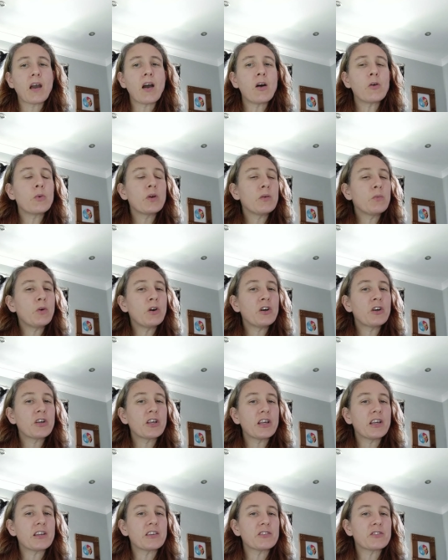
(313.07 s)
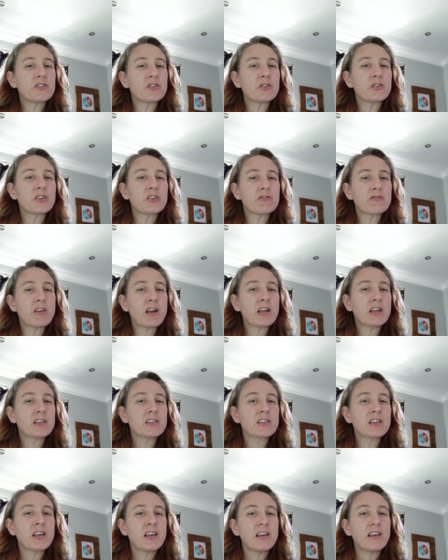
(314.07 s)
Are we working to
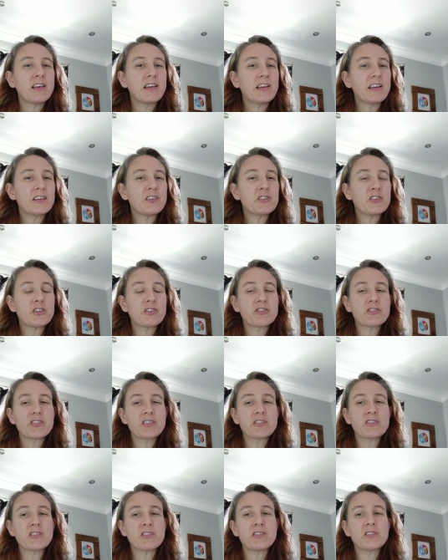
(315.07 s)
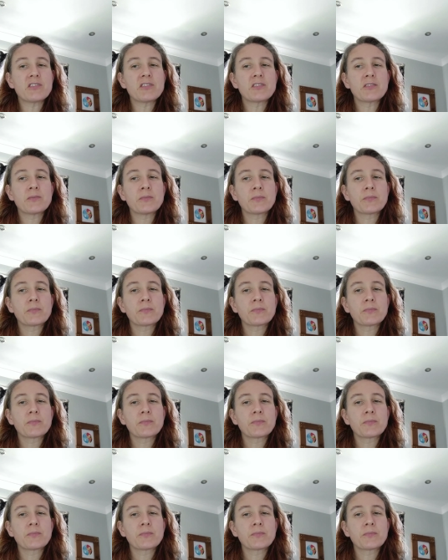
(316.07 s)
correct injustices?